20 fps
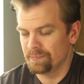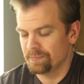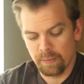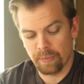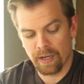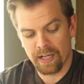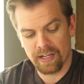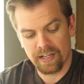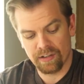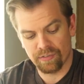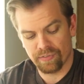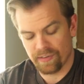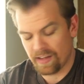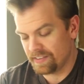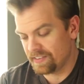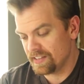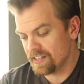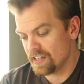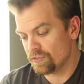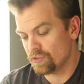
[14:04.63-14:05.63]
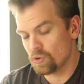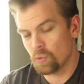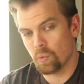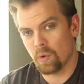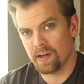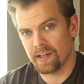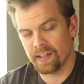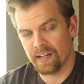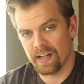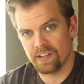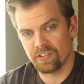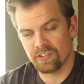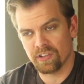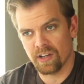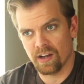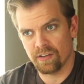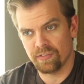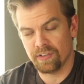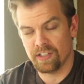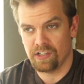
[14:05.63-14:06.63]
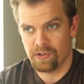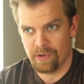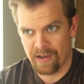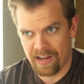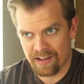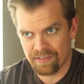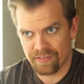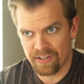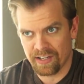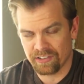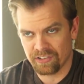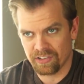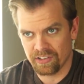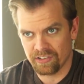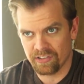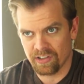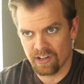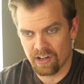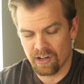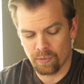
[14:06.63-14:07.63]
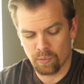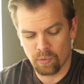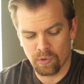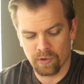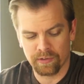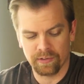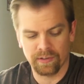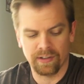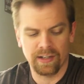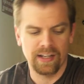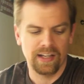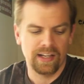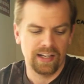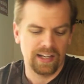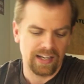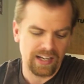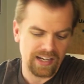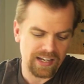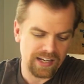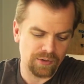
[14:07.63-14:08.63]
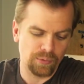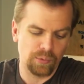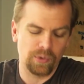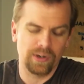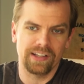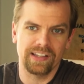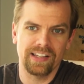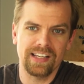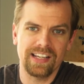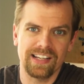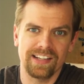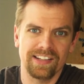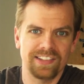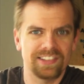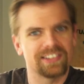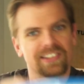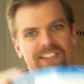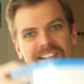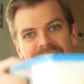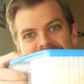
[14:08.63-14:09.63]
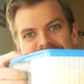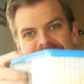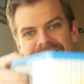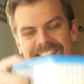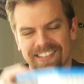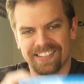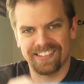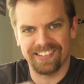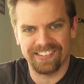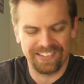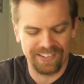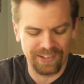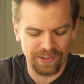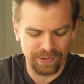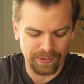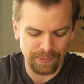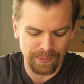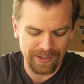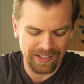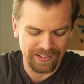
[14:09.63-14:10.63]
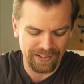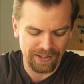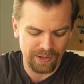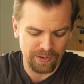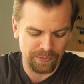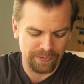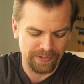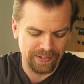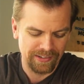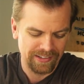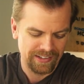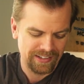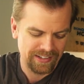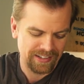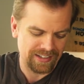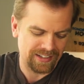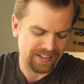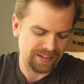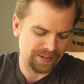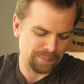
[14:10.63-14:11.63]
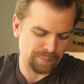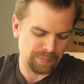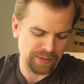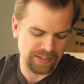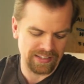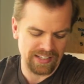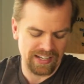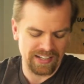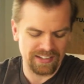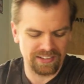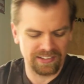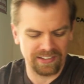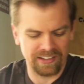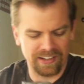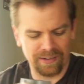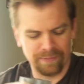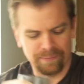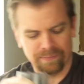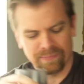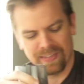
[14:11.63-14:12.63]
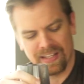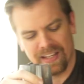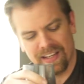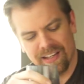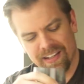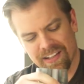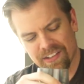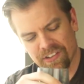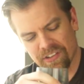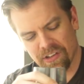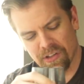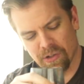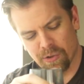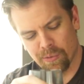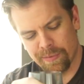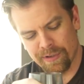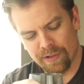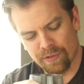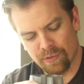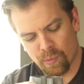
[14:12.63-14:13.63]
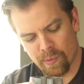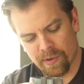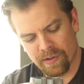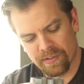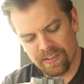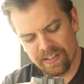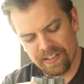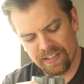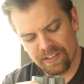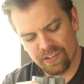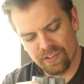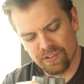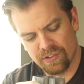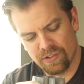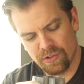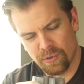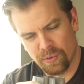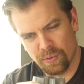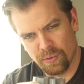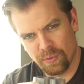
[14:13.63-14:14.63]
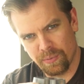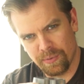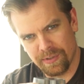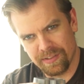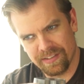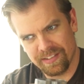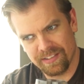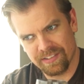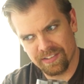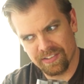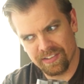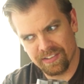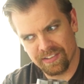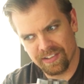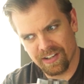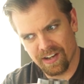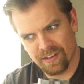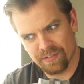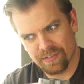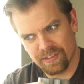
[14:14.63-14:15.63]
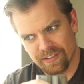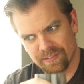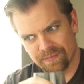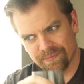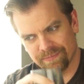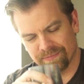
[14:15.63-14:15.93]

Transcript: But I think if you wanted iced coffee and you have access to hot water and one of these, this is still the way to go. But that's a little bit of a weird thing to do with instant coffee.